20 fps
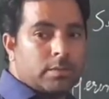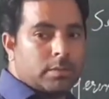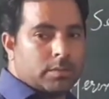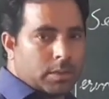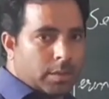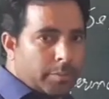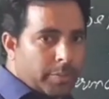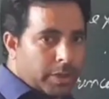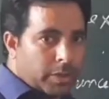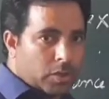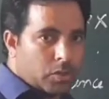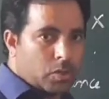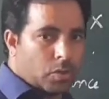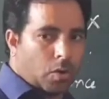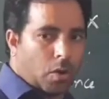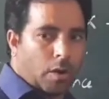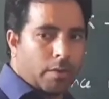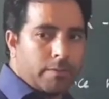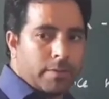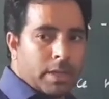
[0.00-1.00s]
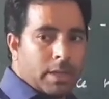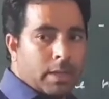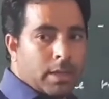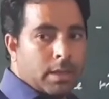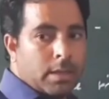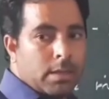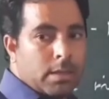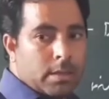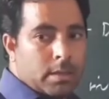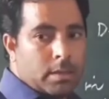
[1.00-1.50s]
determination of
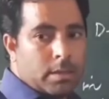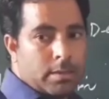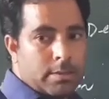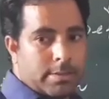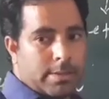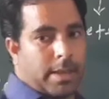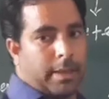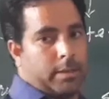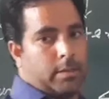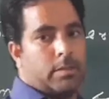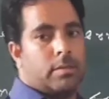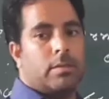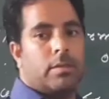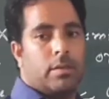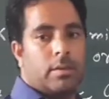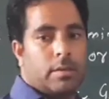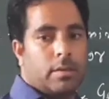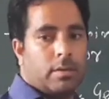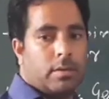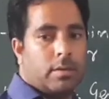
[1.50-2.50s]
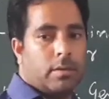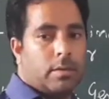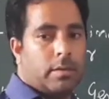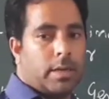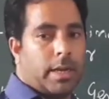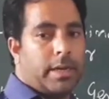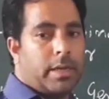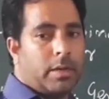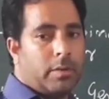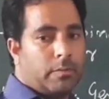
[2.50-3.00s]
sex,
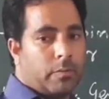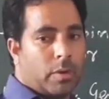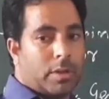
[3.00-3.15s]
right?